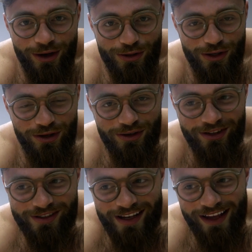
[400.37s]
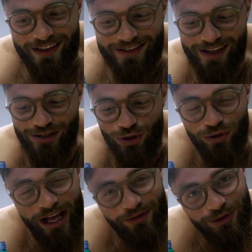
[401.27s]
there's a saying that says "new
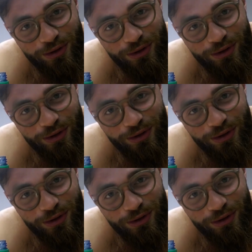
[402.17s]
level,